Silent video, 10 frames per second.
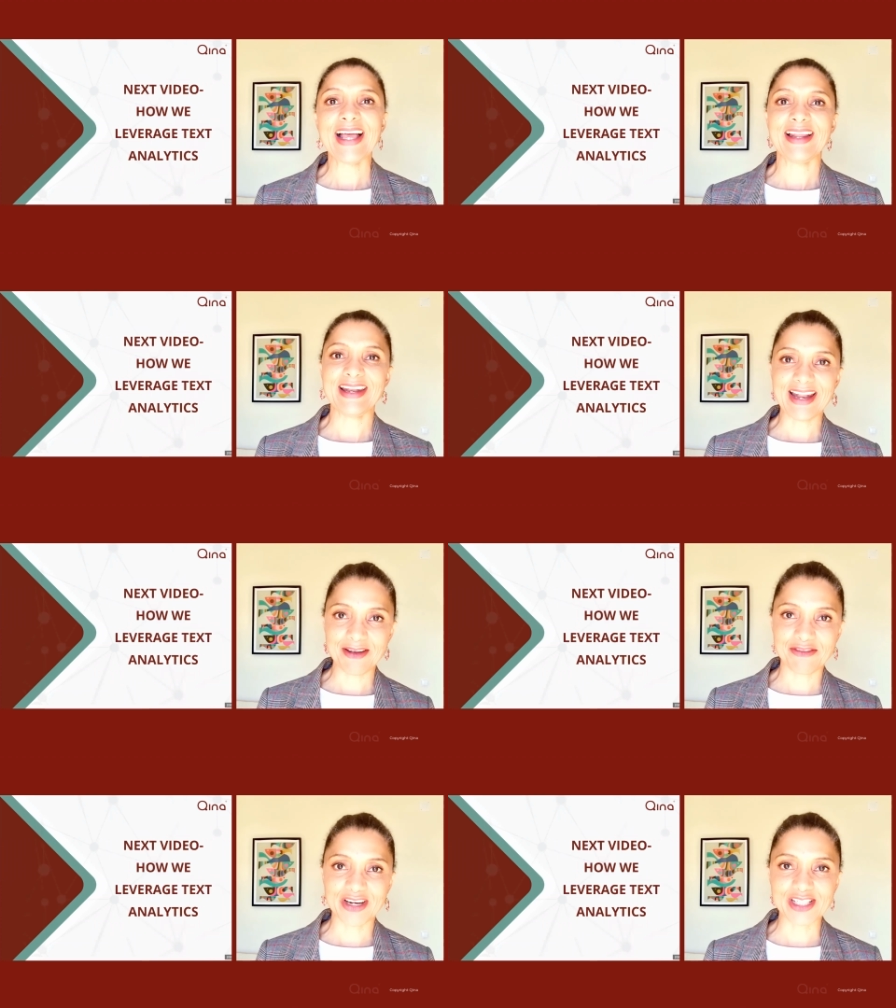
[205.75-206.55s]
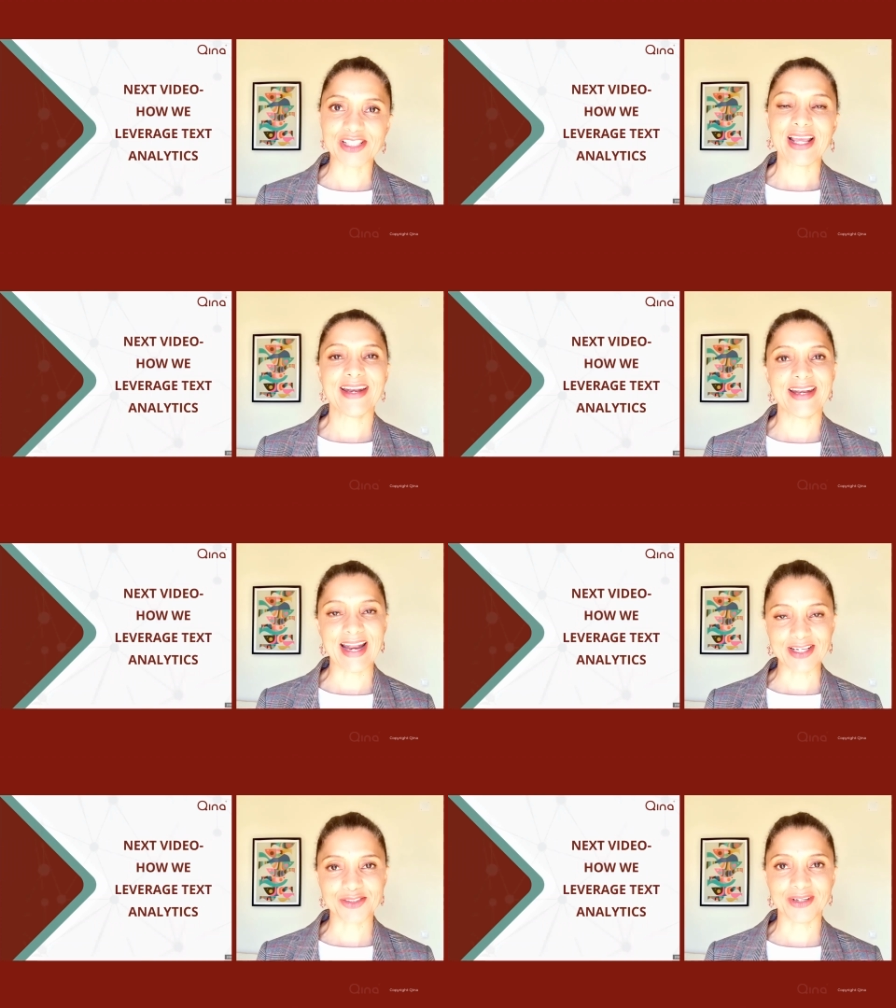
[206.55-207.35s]
leverage
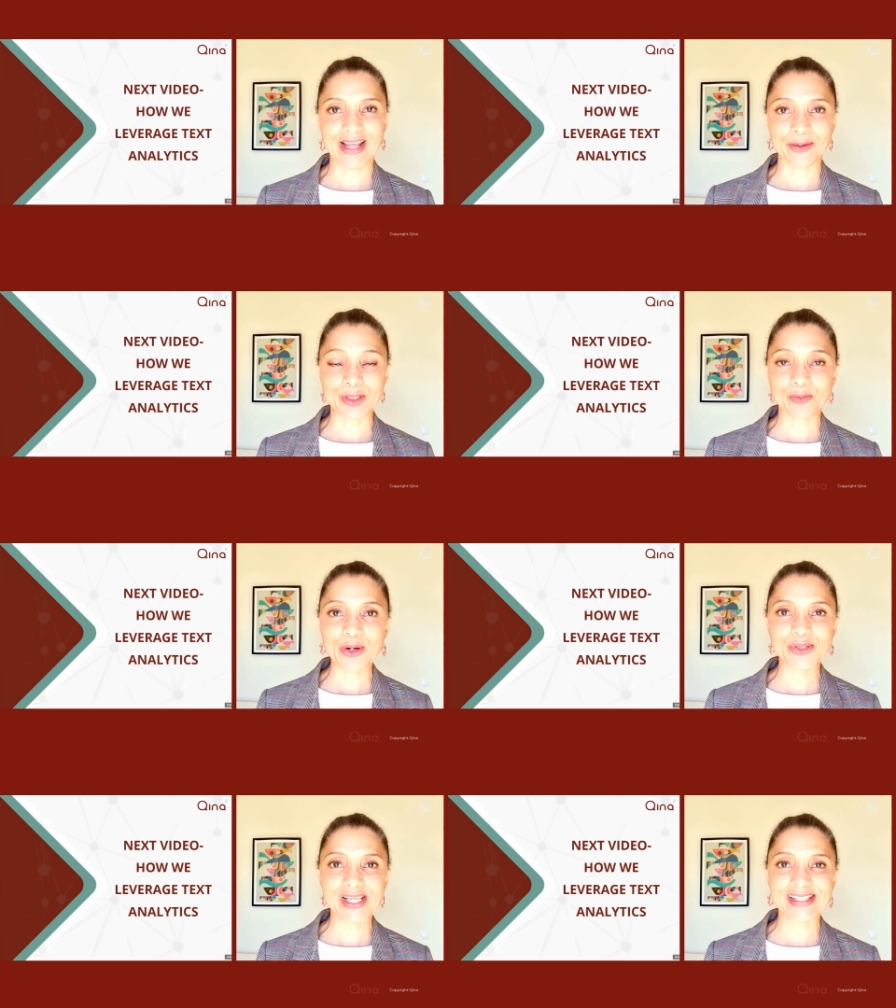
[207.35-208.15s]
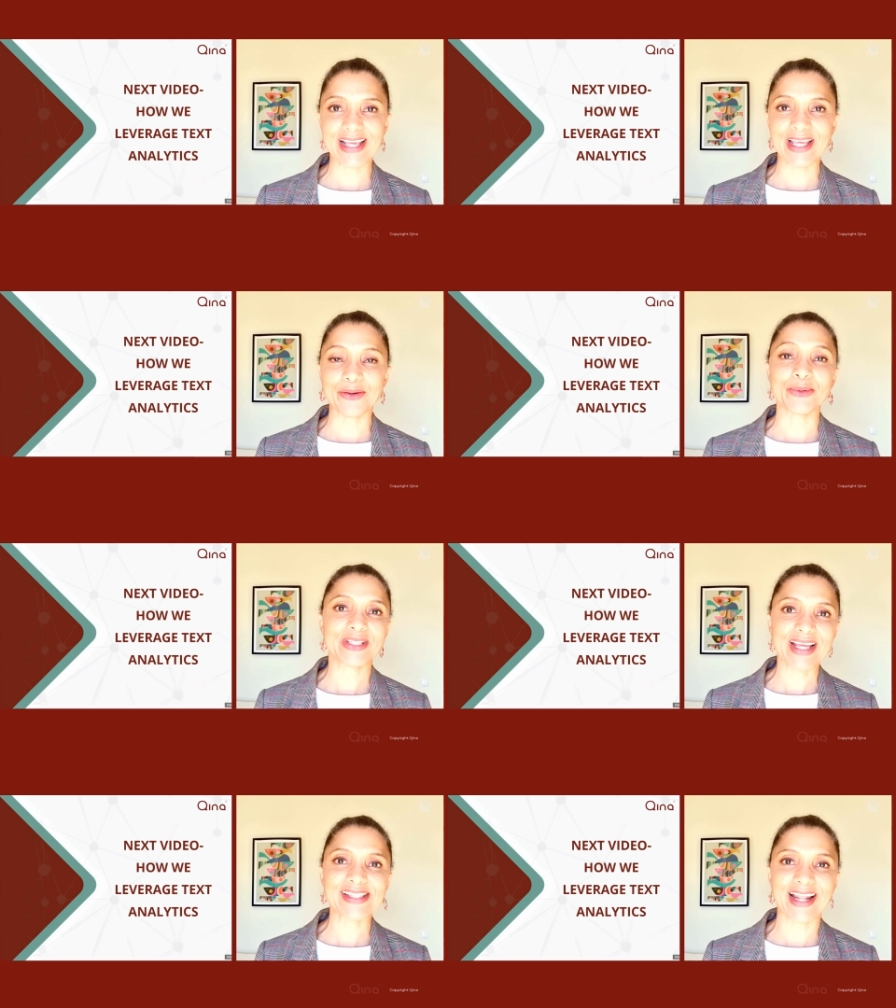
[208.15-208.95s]
natural language processing or
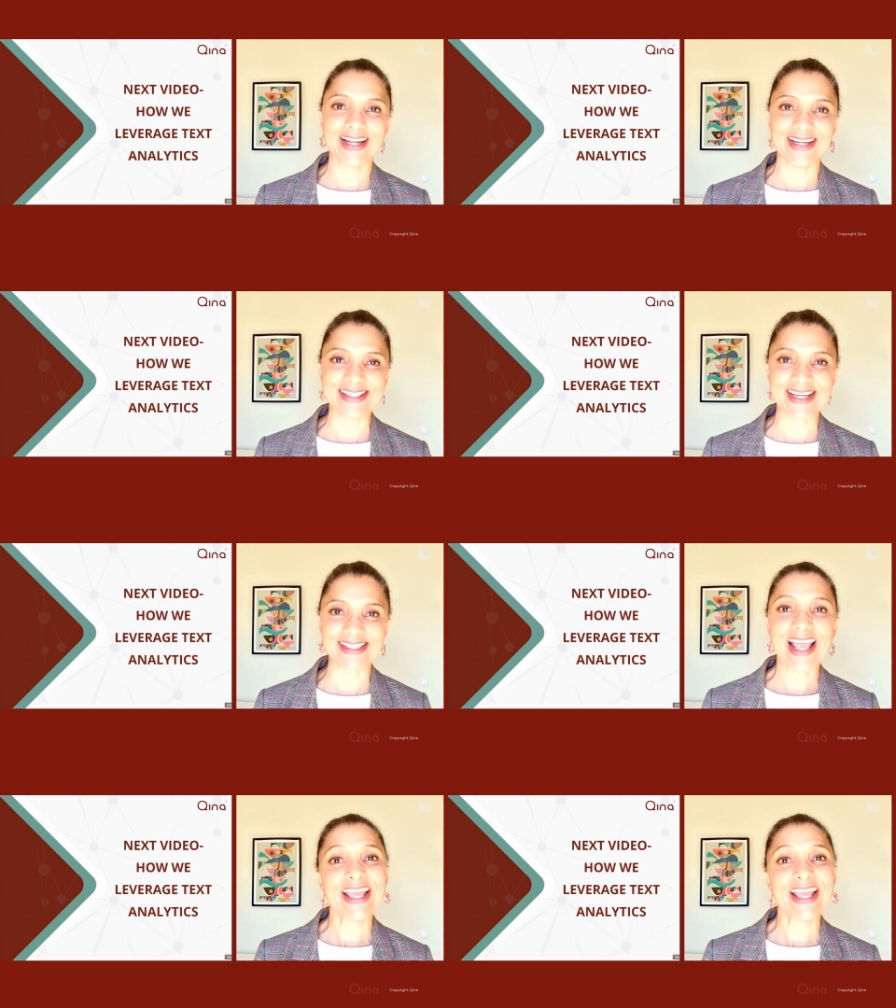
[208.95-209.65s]
text analytics